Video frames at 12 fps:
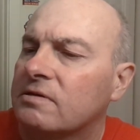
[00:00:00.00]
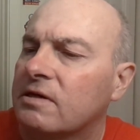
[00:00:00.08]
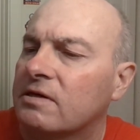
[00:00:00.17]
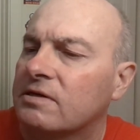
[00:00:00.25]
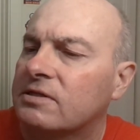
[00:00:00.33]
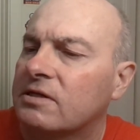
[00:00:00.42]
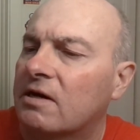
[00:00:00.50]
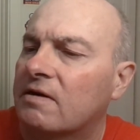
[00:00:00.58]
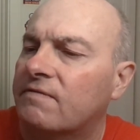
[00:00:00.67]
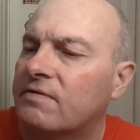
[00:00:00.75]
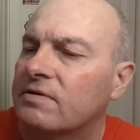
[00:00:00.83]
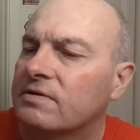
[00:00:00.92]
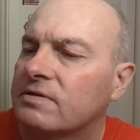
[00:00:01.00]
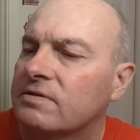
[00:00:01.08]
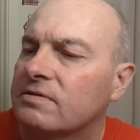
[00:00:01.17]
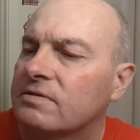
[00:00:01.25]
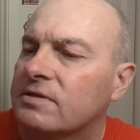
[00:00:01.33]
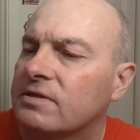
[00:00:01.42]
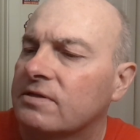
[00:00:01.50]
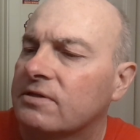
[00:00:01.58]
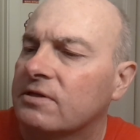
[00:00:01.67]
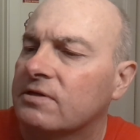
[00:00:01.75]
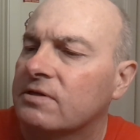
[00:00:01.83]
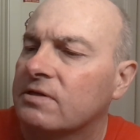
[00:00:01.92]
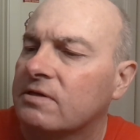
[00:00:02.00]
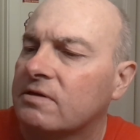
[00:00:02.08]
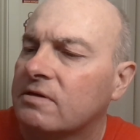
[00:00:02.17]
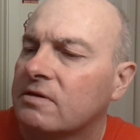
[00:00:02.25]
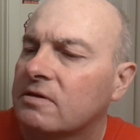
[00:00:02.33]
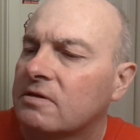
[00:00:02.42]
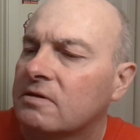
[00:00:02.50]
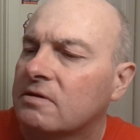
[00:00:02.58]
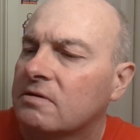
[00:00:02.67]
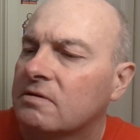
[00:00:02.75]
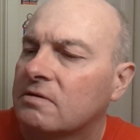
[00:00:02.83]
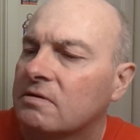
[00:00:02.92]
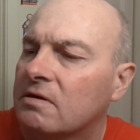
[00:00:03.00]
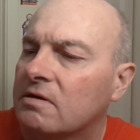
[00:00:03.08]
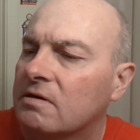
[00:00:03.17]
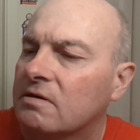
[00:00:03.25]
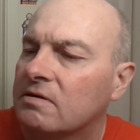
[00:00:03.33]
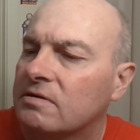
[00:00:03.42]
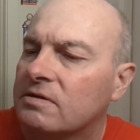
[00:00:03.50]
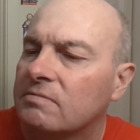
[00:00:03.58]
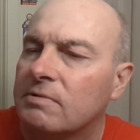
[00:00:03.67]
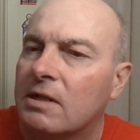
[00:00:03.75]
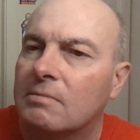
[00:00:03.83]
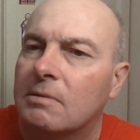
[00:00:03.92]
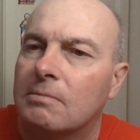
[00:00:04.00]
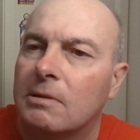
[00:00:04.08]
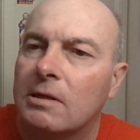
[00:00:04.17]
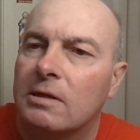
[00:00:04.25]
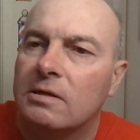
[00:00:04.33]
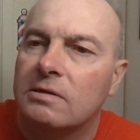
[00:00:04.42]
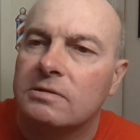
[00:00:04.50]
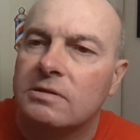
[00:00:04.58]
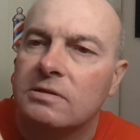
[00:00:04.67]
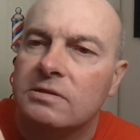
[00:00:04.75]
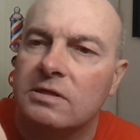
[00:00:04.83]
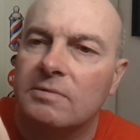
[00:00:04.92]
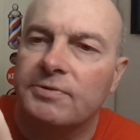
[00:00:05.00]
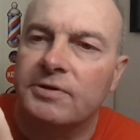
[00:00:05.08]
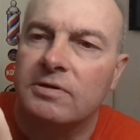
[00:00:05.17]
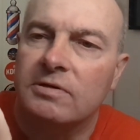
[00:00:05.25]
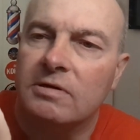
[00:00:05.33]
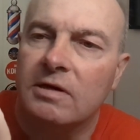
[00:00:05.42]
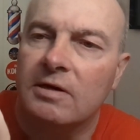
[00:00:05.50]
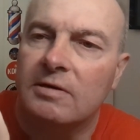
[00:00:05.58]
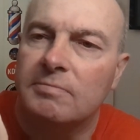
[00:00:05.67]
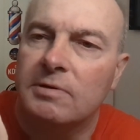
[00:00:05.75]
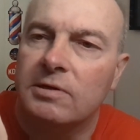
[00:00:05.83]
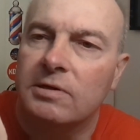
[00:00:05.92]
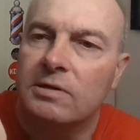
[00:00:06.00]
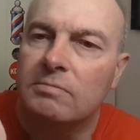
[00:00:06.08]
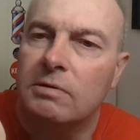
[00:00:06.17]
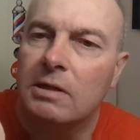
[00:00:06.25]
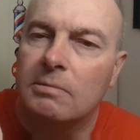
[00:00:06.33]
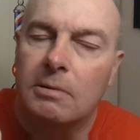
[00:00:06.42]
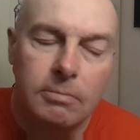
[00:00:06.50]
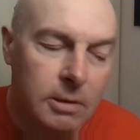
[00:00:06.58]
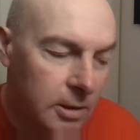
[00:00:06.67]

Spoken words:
a sovereign synthetic, blah blah blah, something handmade, blah blah